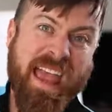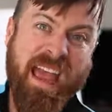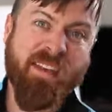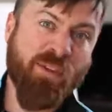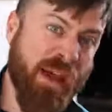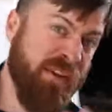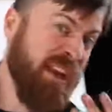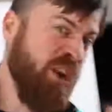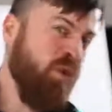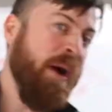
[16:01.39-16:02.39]
And if you have
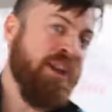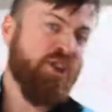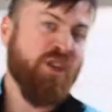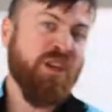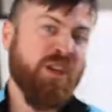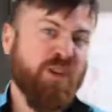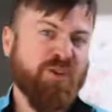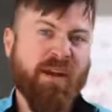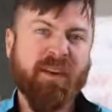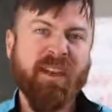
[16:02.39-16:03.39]
any questions
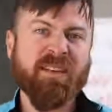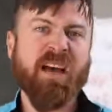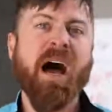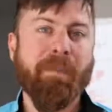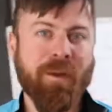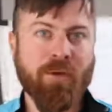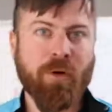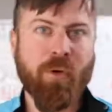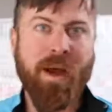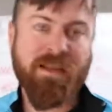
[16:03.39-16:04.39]
or have any topic
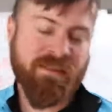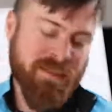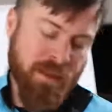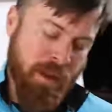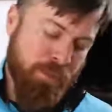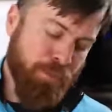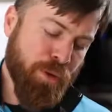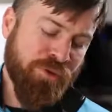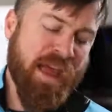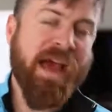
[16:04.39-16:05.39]
requests,
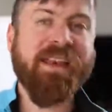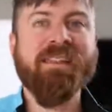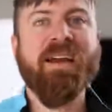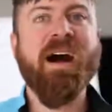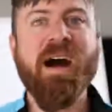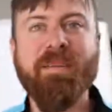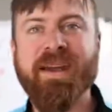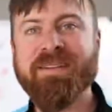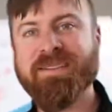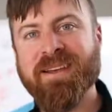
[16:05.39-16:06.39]
put that in the
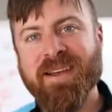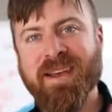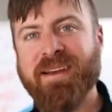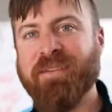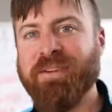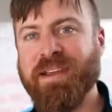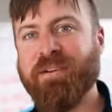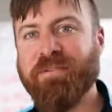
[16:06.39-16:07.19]
comments. I'd love to hear